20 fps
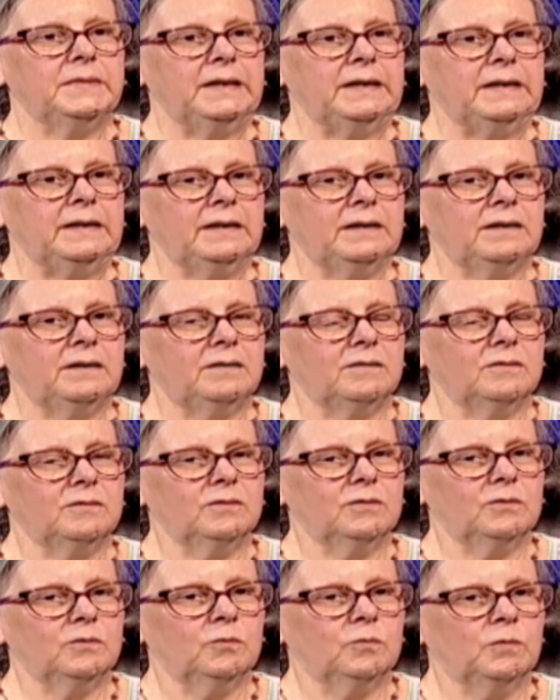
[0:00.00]
he
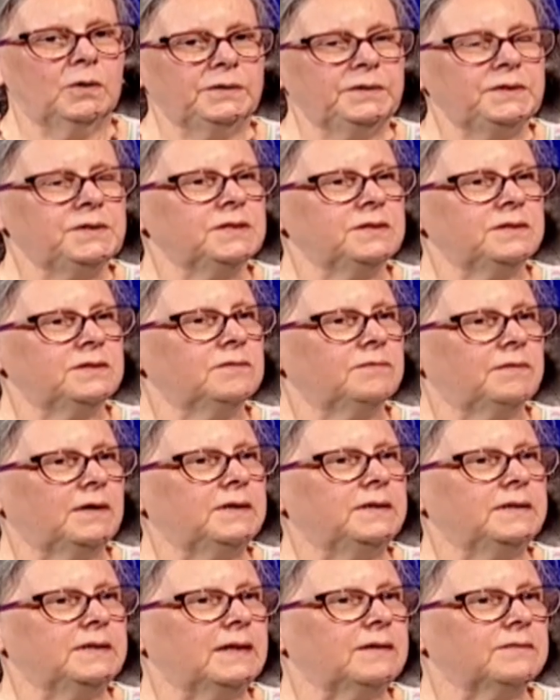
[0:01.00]
wanted to
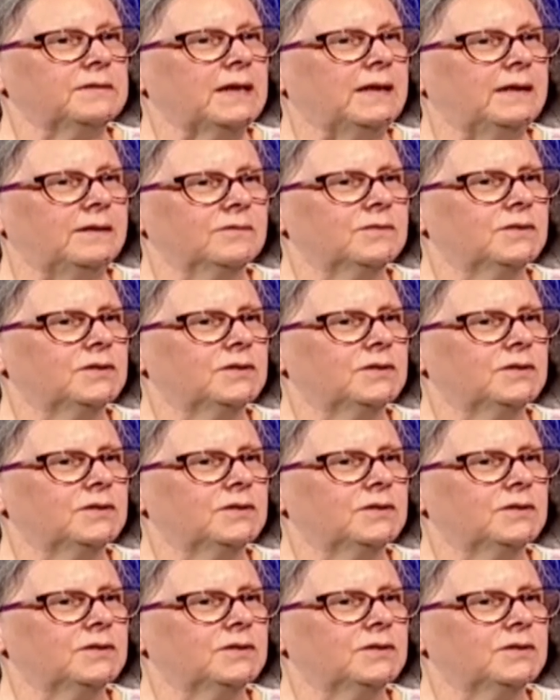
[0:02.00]
find out how